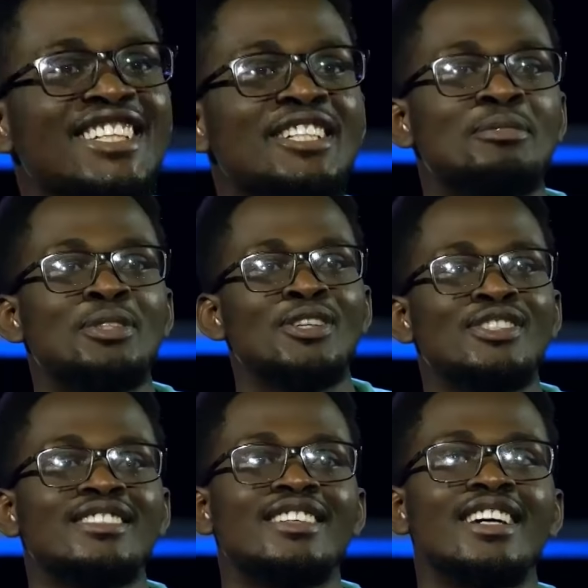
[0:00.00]
Yeah,
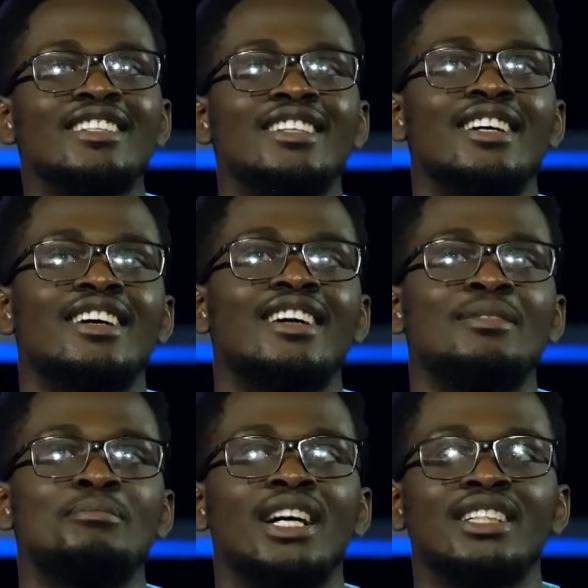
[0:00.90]
because
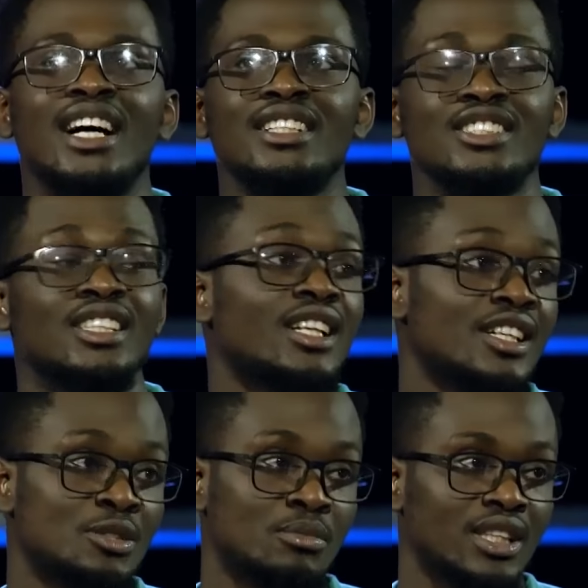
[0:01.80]
my dad is a
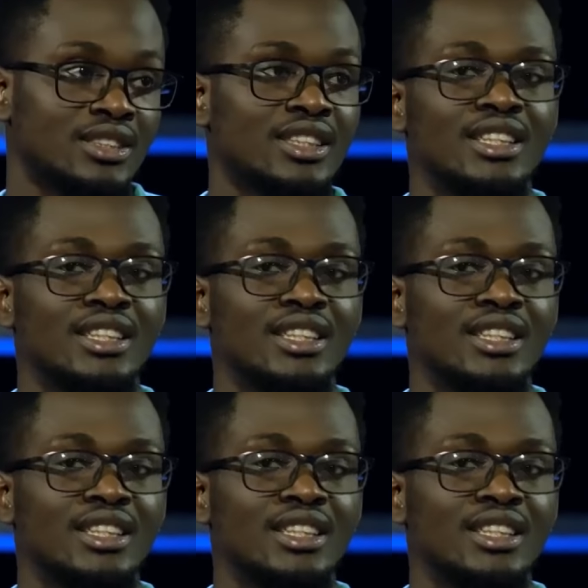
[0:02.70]
clergyman.